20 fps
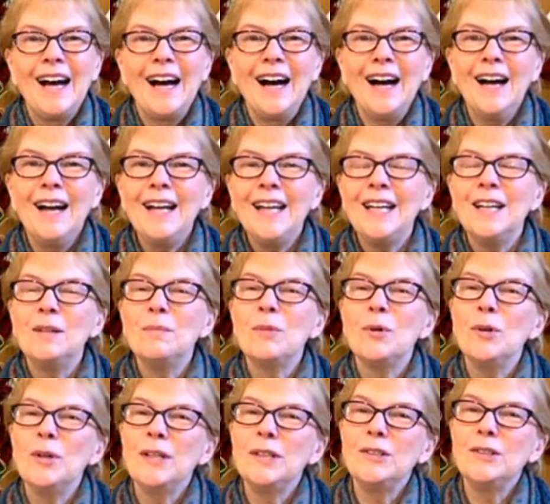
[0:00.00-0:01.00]
I am
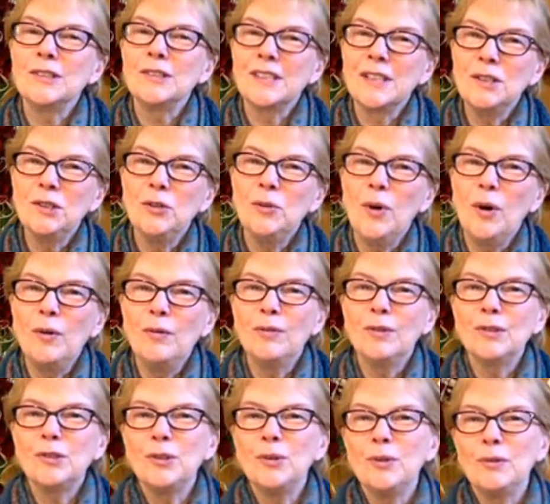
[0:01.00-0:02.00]
going to send you over to